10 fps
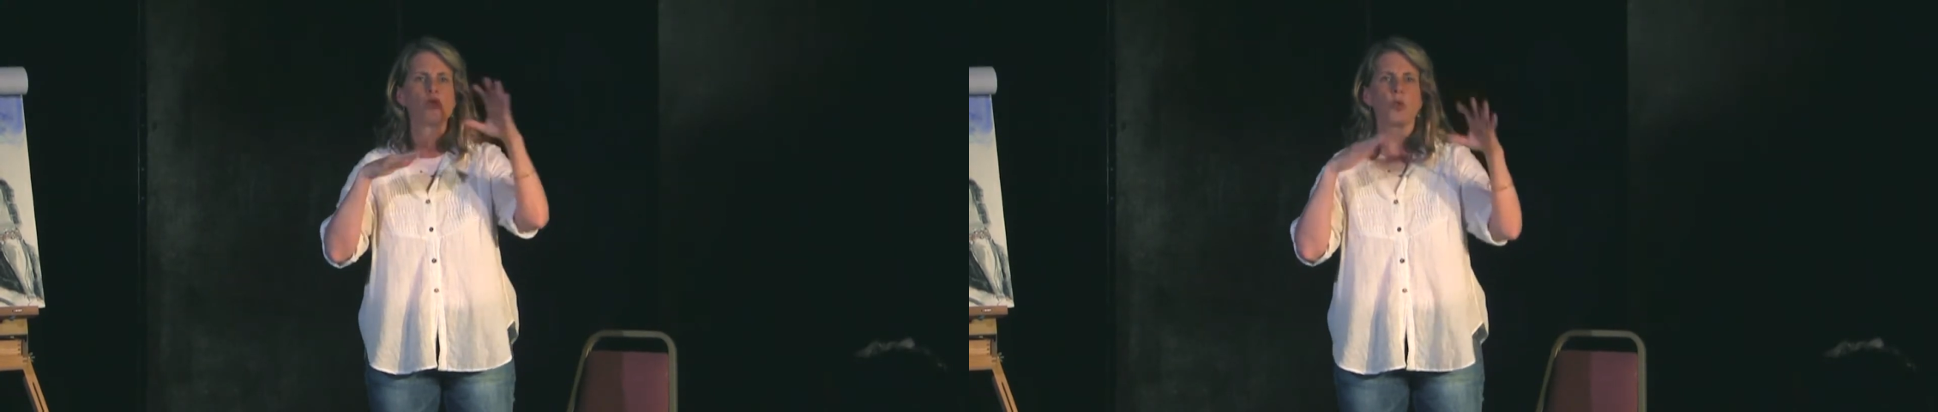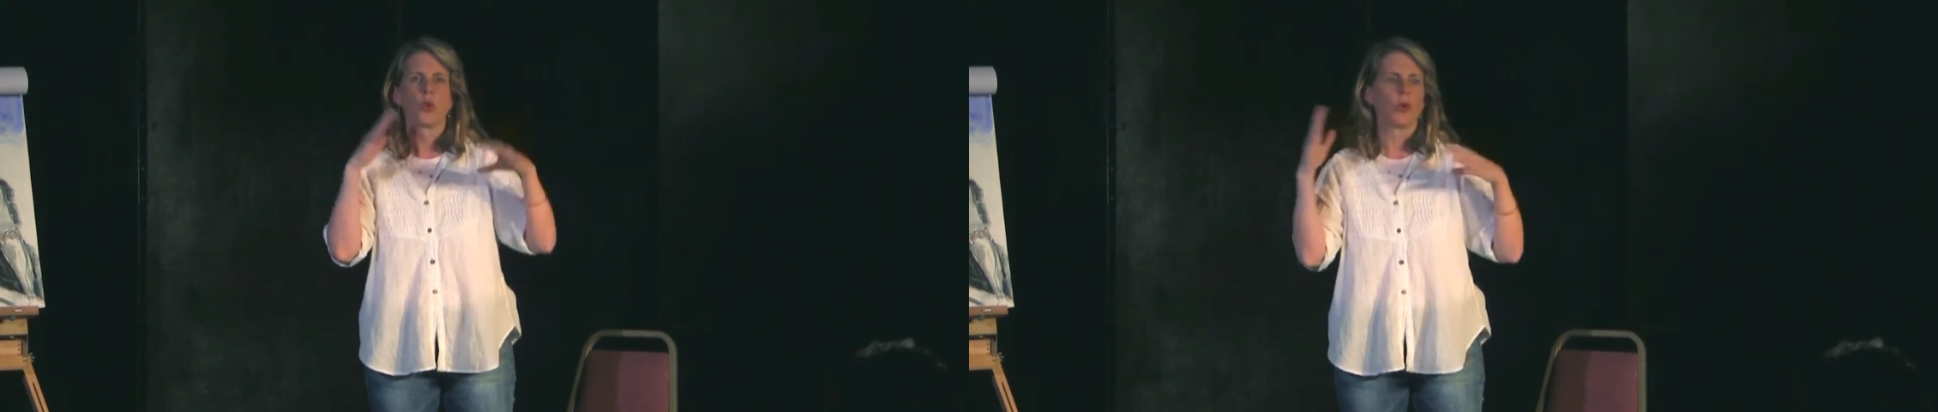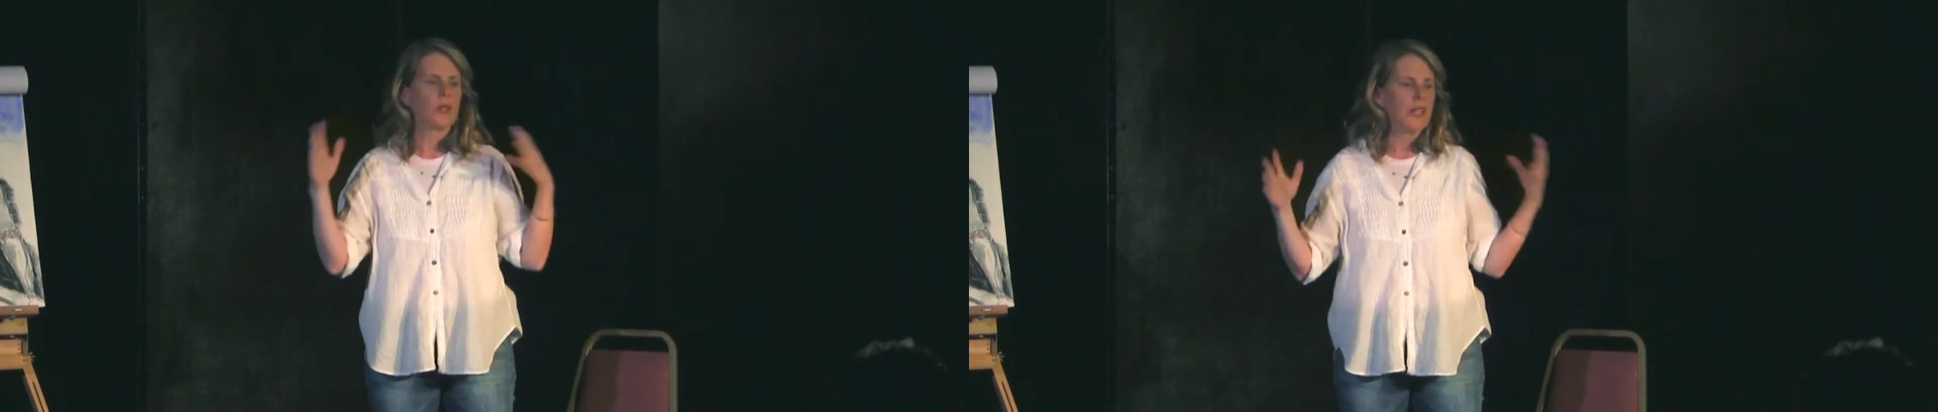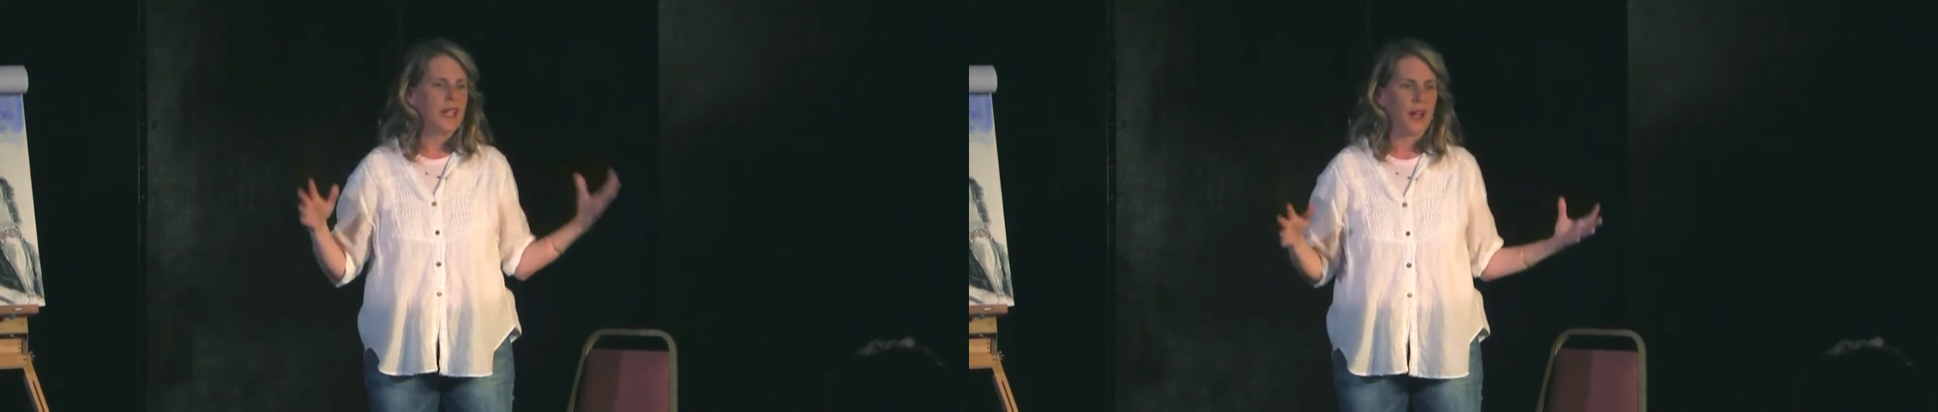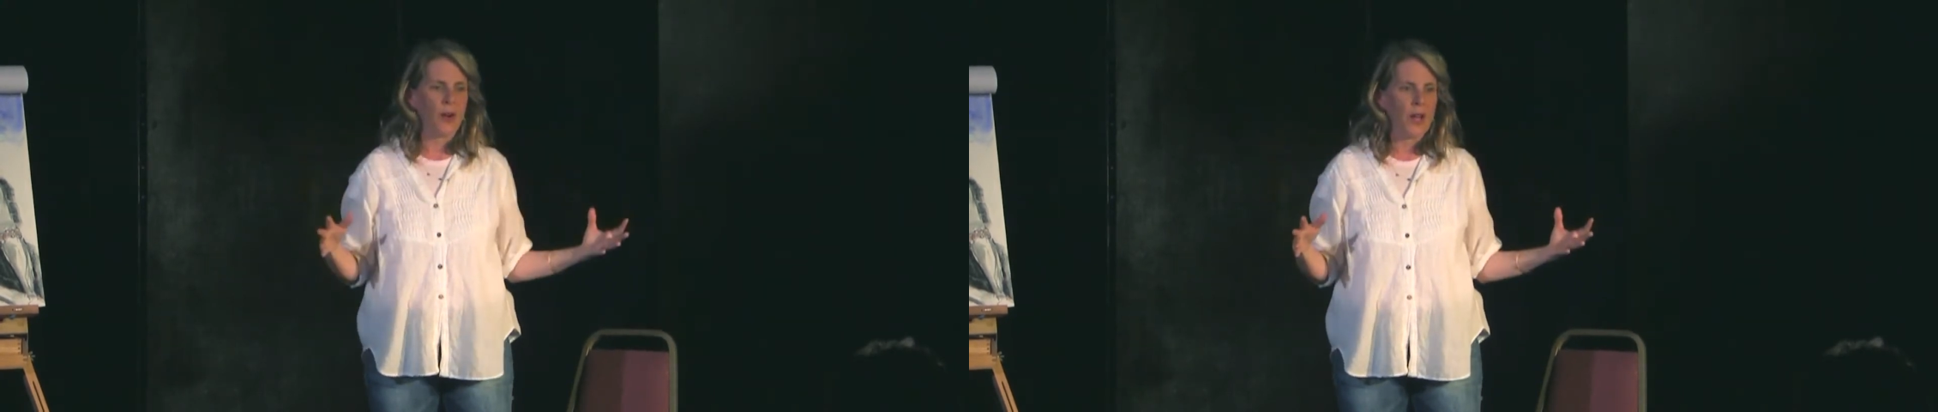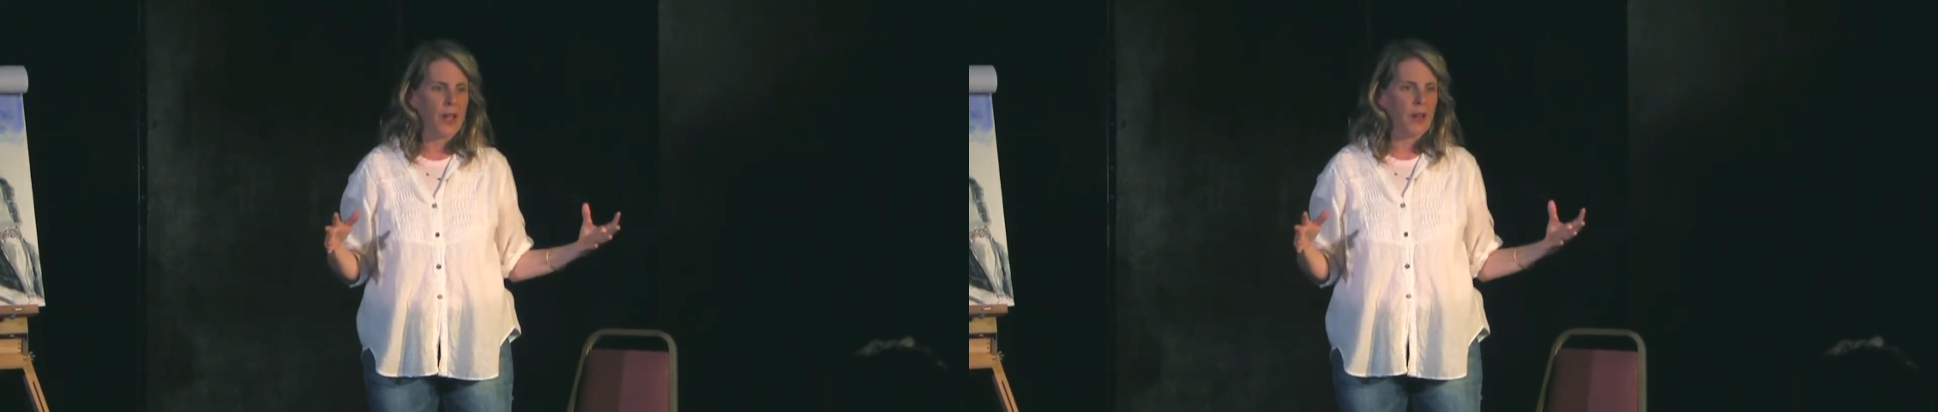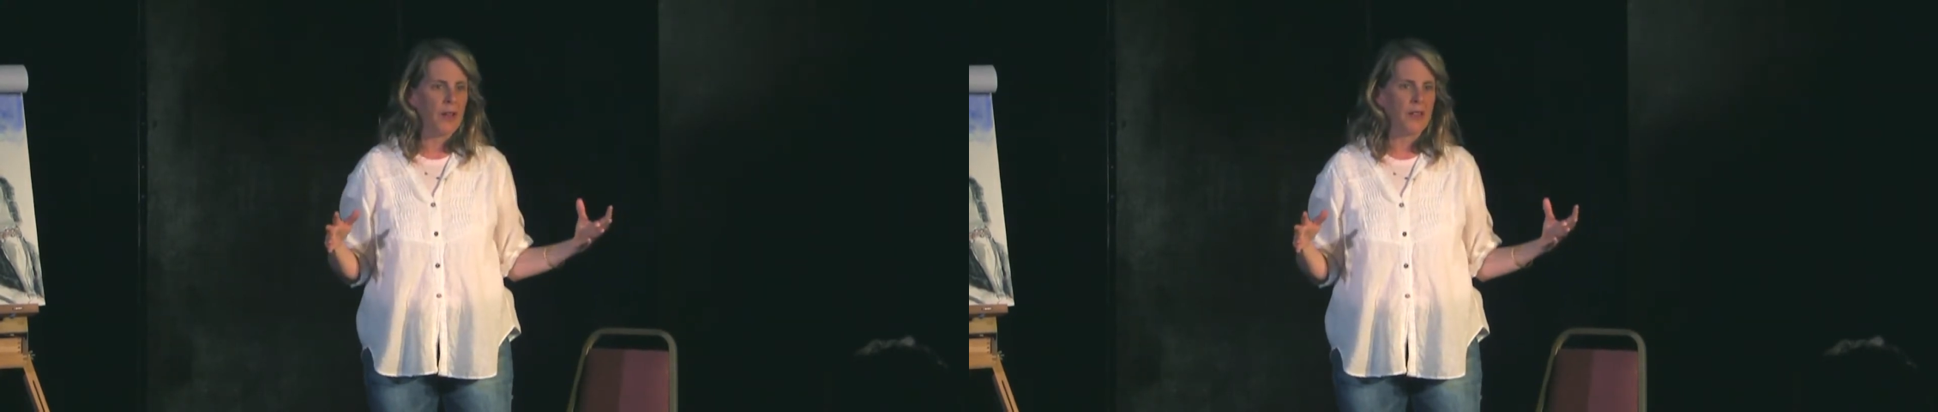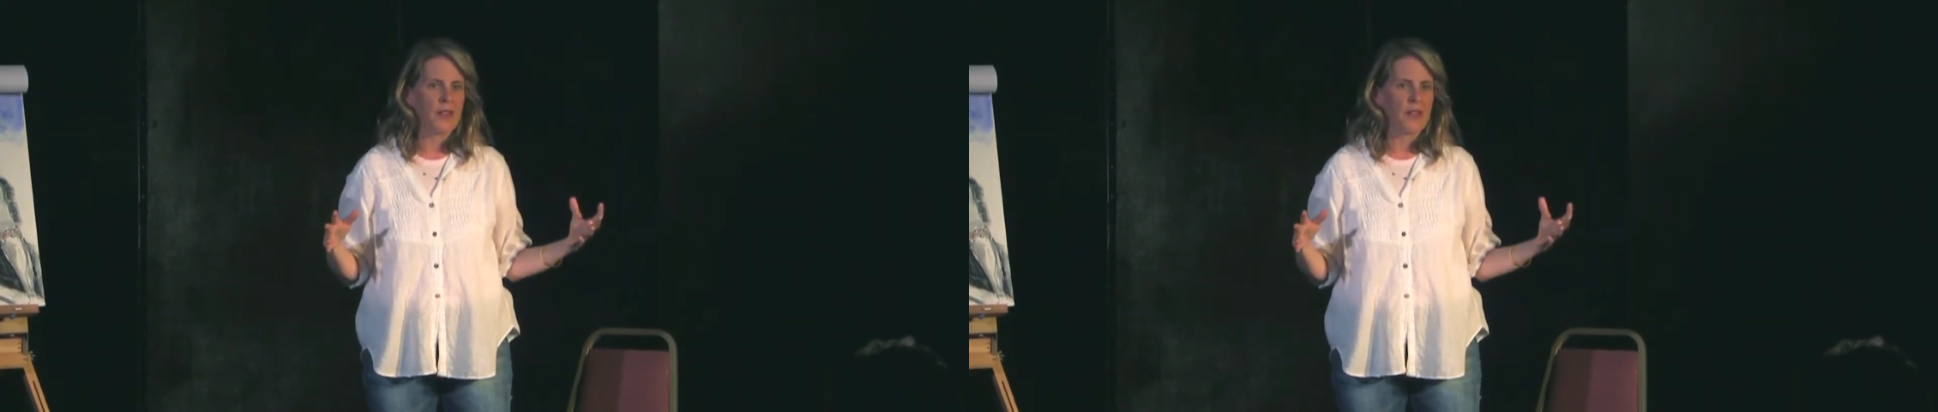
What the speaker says: twirly narrative,